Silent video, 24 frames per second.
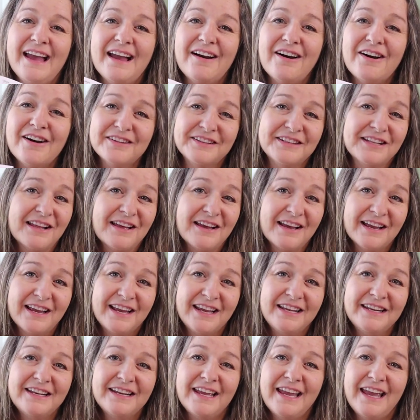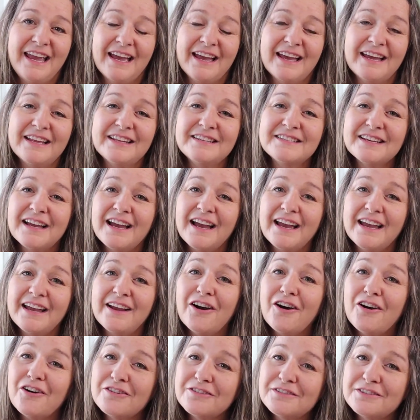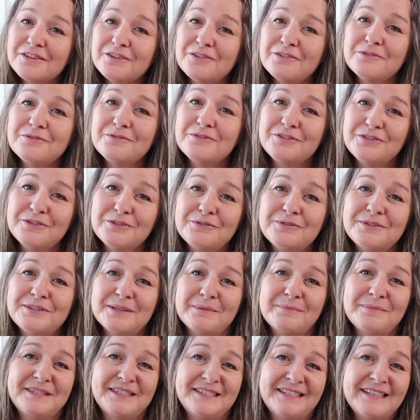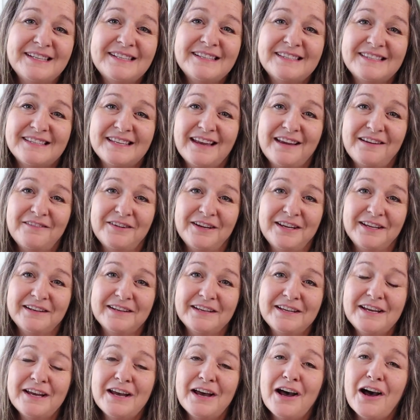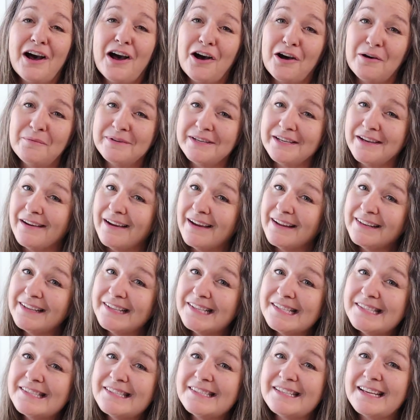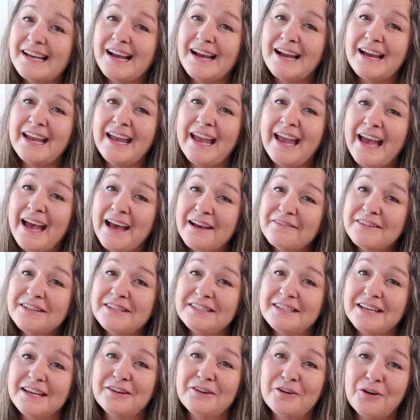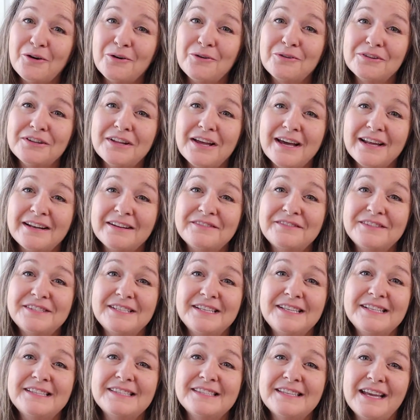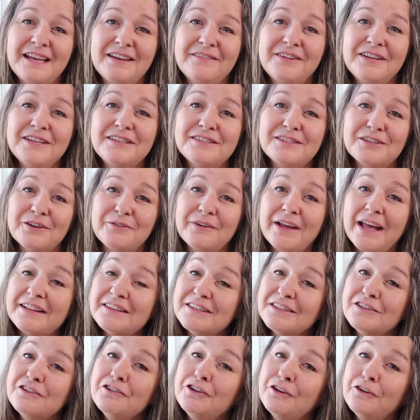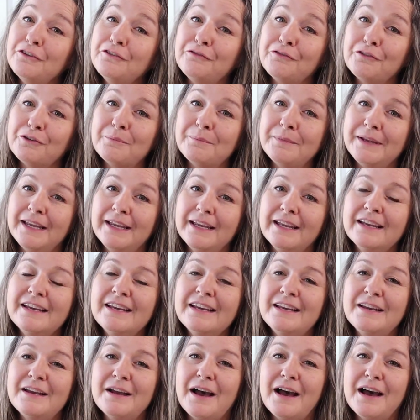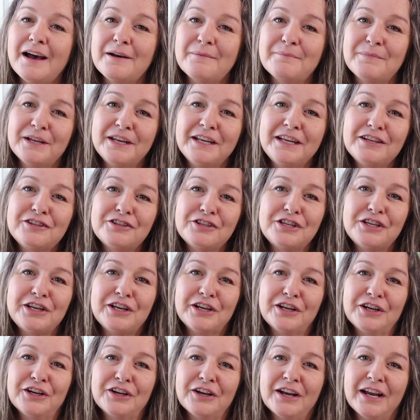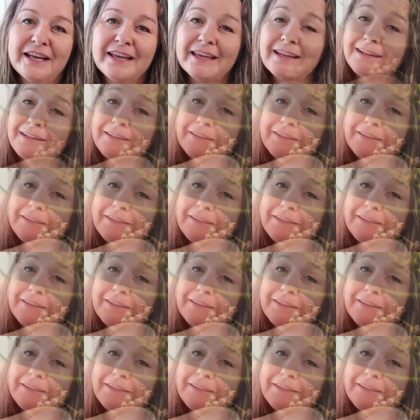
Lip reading: online, and I also do some seed saving. I'll be honest, I haven't done a whole lot of seed saving, so that's new for me. But each year I get a